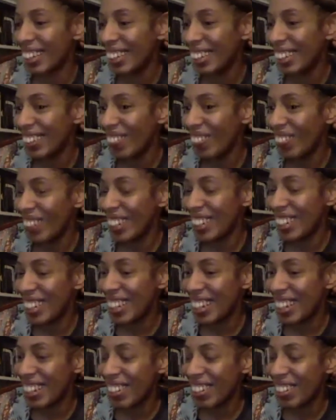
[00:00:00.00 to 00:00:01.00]
what is
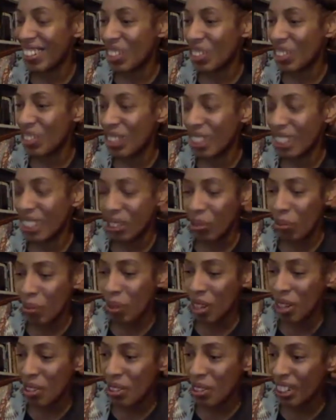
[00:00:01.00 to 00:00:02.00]
that called? She was like a
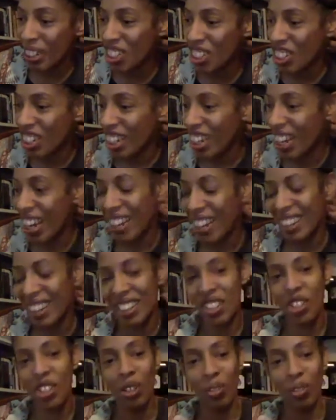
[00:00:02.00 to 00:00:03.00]
ringer because she had the
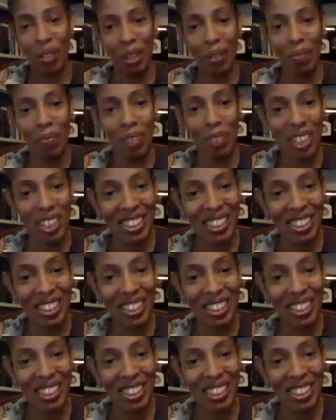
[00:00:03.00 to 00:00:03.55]
script.